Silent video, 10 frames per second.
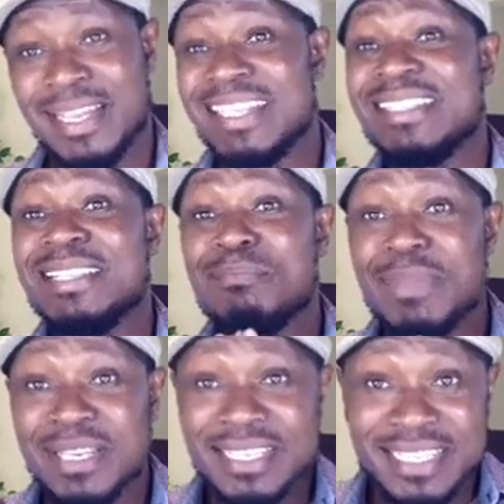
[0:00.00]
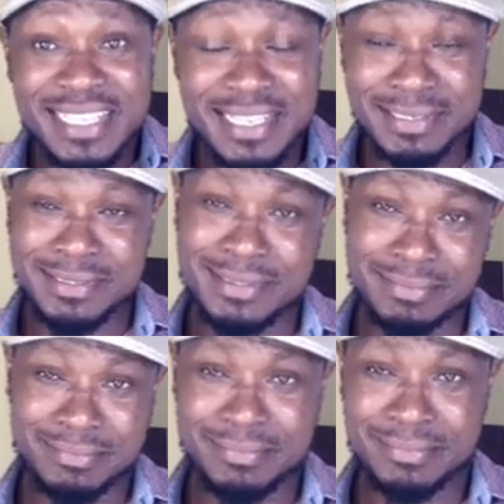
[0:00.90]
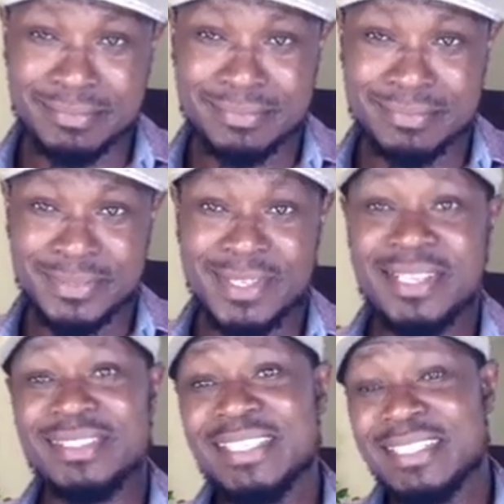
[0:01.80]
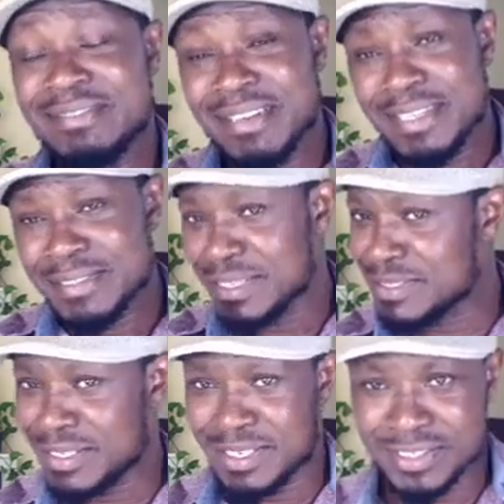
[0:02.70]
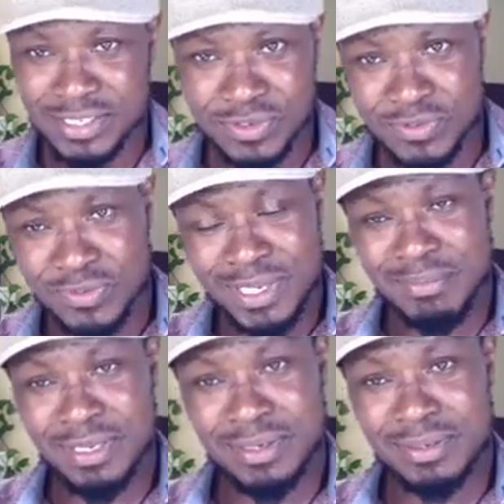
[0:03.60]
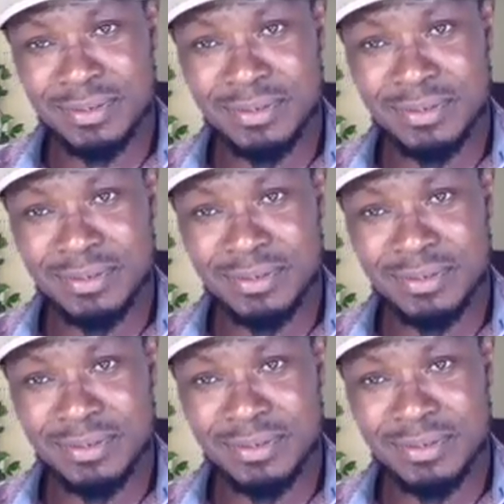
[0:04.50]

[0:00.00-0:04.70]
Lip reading: In the Middle East, there is a scarcity of women.